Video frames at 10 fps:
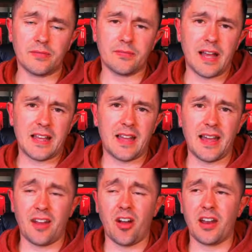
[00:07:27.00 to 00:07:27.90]

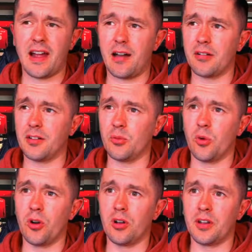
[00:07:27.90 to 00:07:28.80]
had all the heart in the
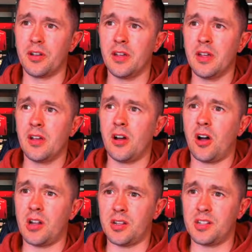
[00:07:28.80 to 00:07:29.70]
world and
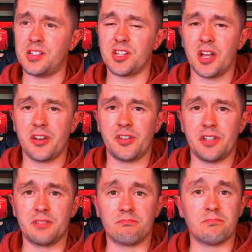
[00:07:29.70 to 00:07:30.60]
all of the desire
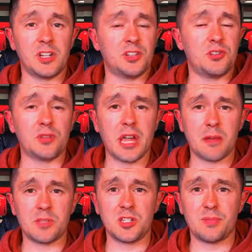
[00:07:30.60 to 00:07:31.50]
in the 2
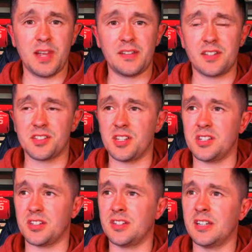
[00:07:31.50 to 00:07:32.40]
games he's played this
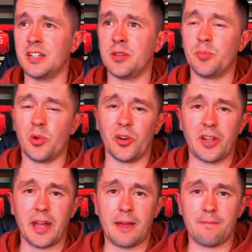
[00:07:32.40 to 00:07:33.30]
season. But
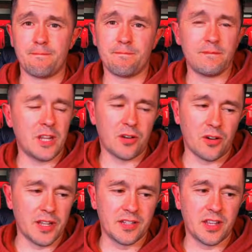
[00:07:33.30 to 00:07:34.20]

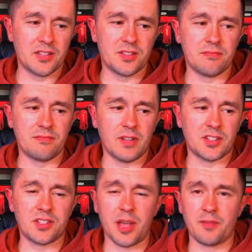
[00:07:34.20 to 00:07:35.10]
it's
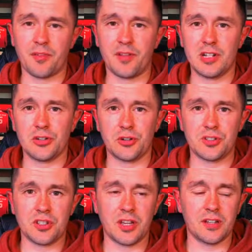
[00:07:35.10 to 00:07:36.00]
time for Phil Jones
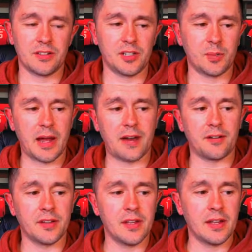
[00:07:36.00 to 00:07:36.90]
to depart
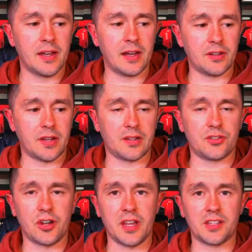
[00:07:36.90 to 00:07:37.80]
and
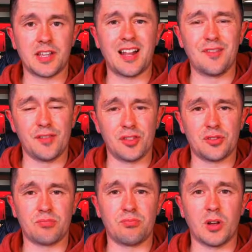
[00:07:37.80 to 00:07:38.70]
try and
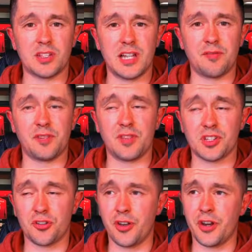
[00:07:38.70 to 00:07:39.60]
salvage what's left of his
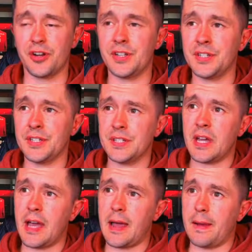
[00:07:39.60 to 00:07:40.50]
career.
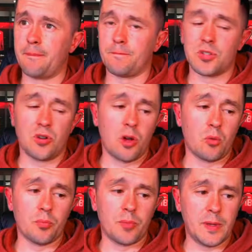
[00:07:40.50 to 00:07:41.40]
So I
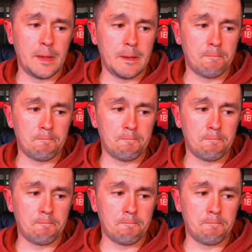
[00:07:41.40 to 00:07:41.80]
wouldn't be